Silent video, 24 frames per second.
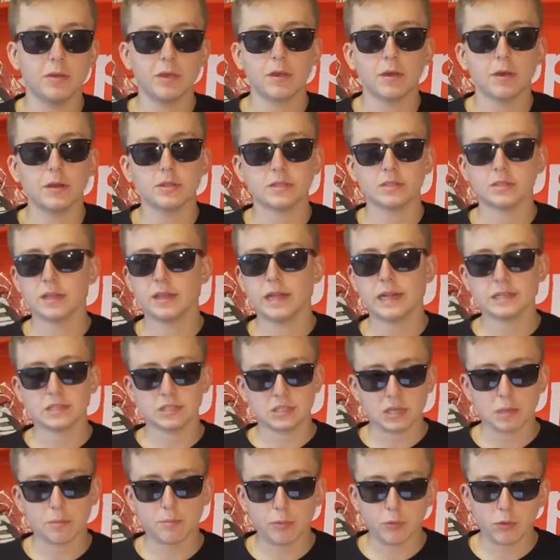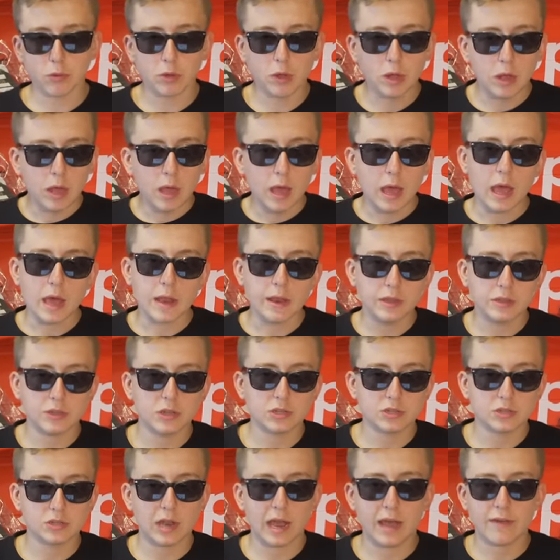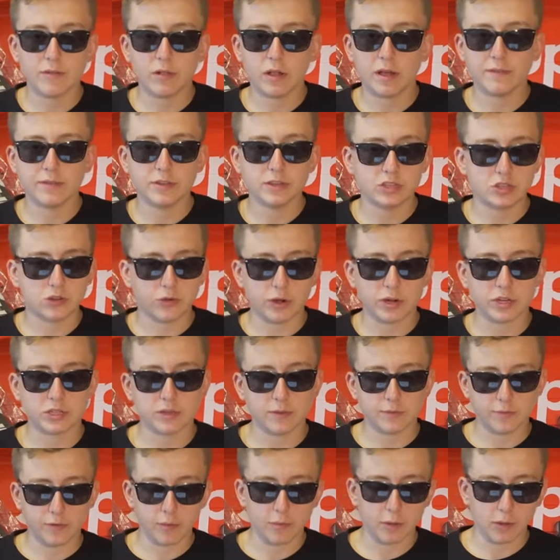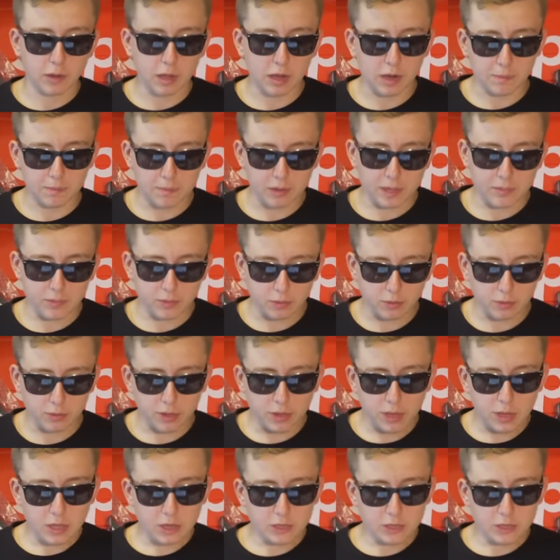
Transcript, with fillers: because that's simple and it doesn't have a lot of discretion from a lot of people.